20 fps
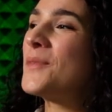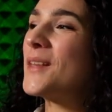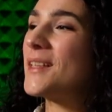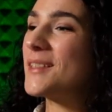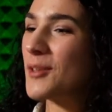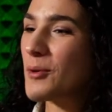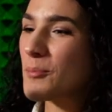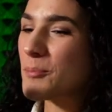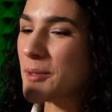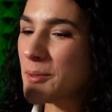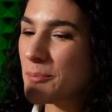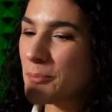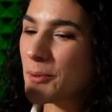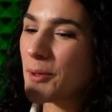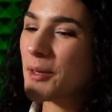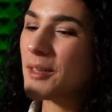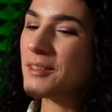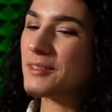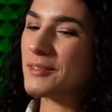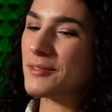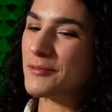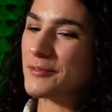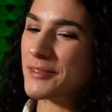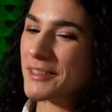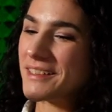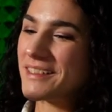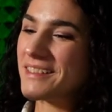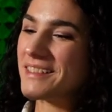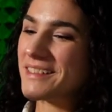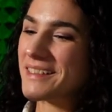some people
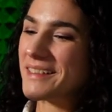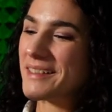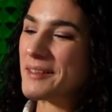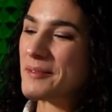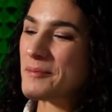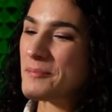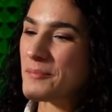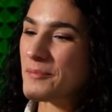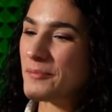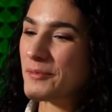will um,